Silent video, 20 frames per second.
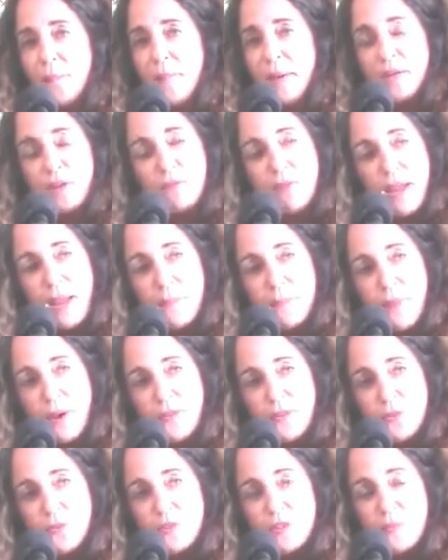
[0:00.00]
My
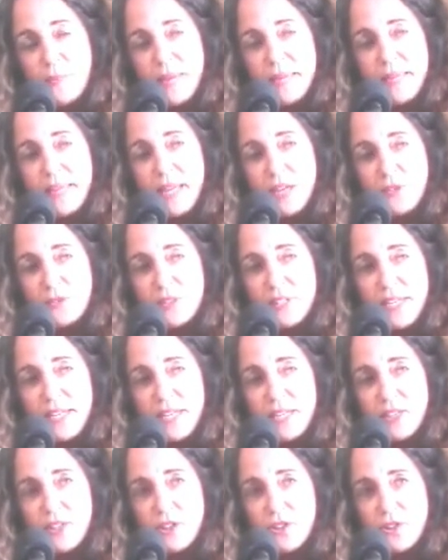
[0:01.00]
grandmother was my
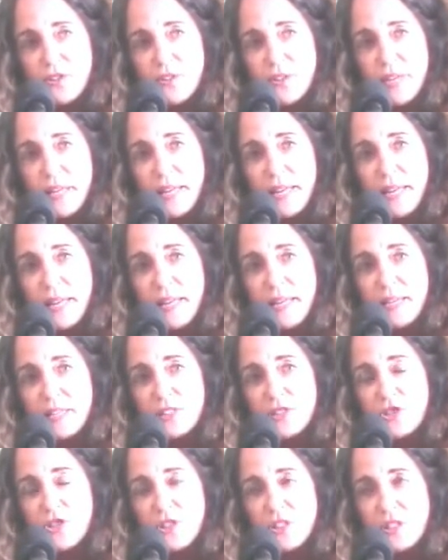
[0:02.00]
caretaker,
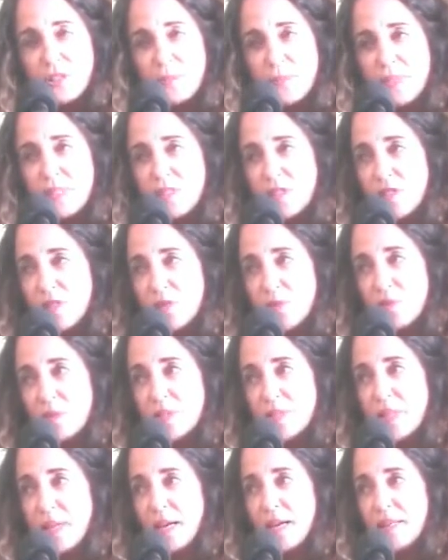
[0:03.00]
and she committed
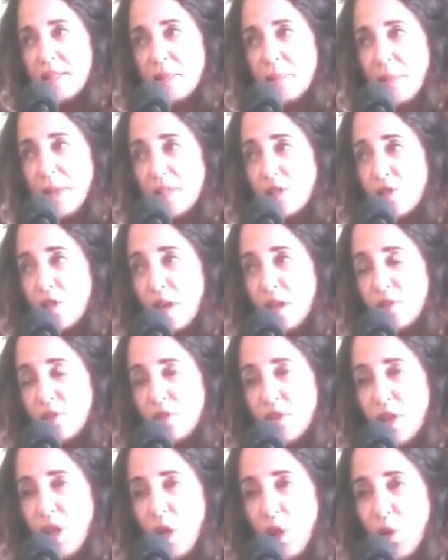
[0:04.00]
suicide in my
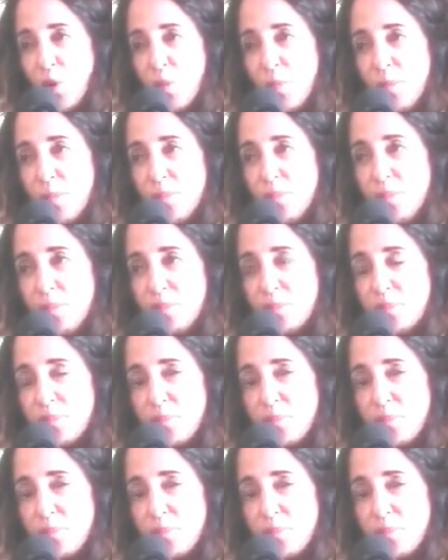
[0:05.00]
childhood home.